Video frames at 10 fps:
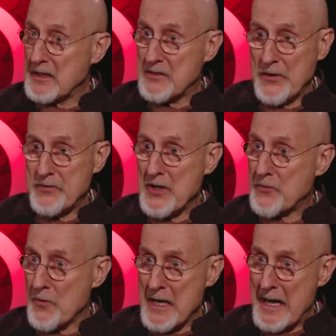It's
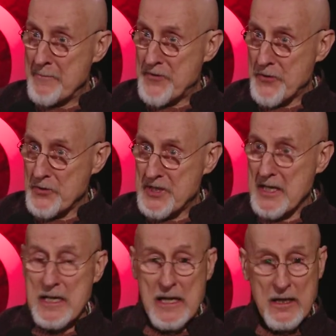53. I'm
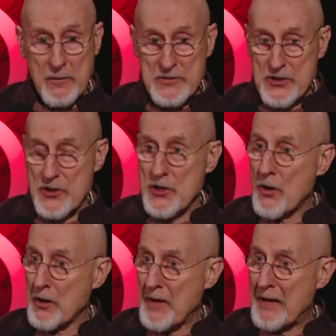13. Mm -hmm. He mm-hmm. comes to New
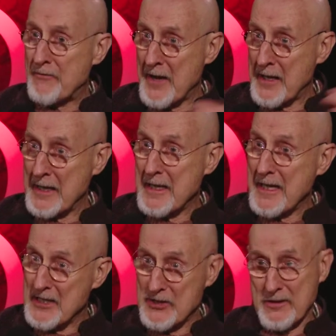York. I finally
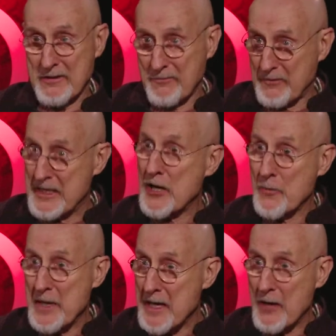he's near
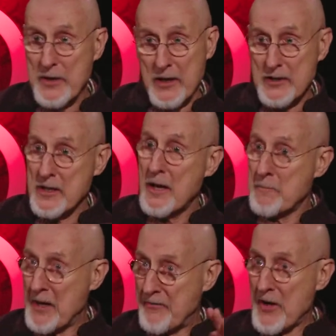me now because
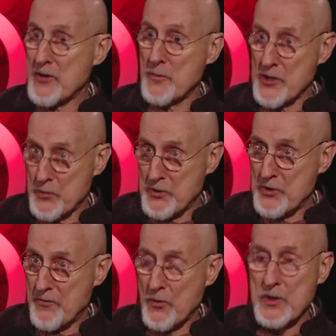my father and mother were
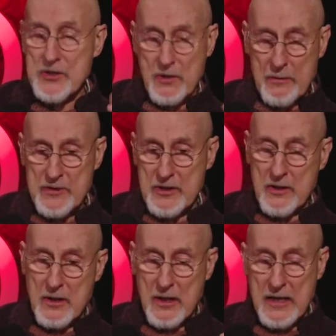divorced, so I was in
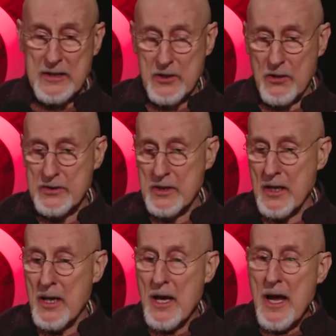the East Coast.
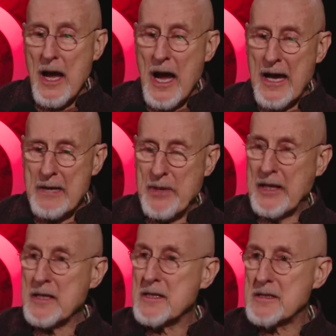I
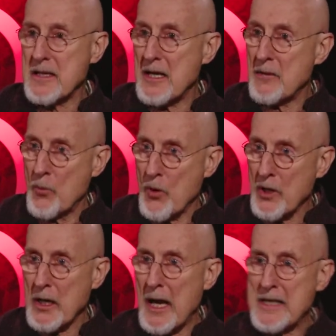begin to see him work.